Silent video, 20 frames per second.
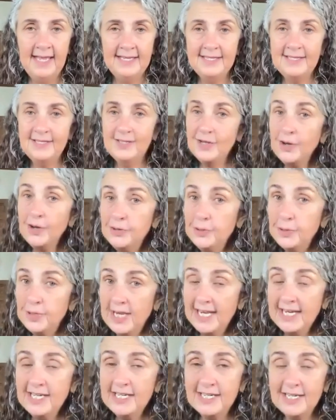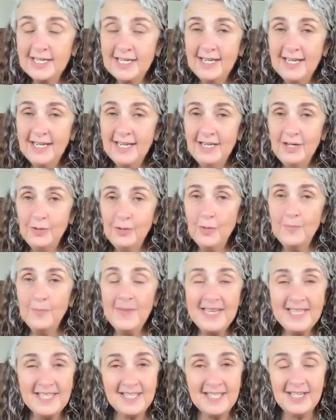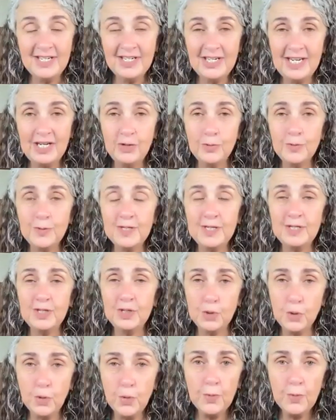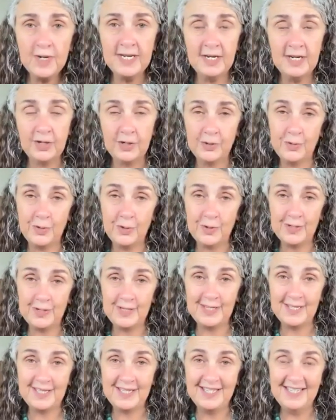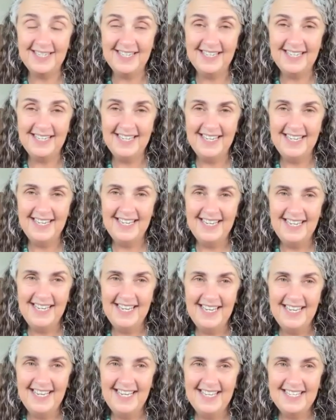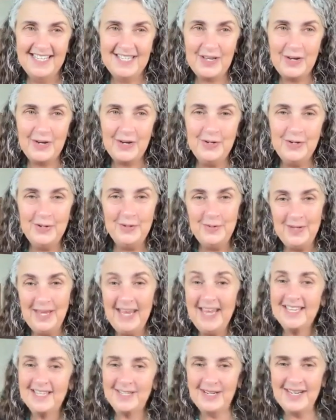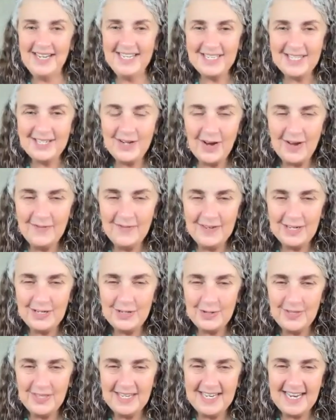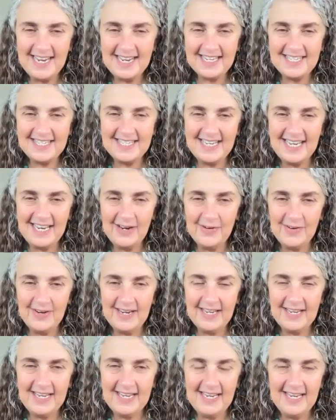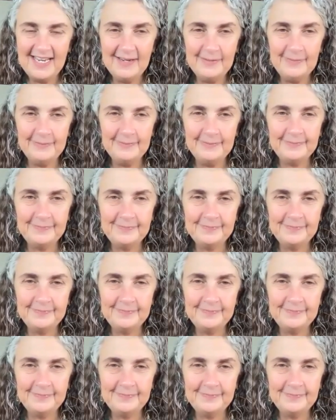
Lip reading: so you get your message and your story across. So let's dive into the next area here.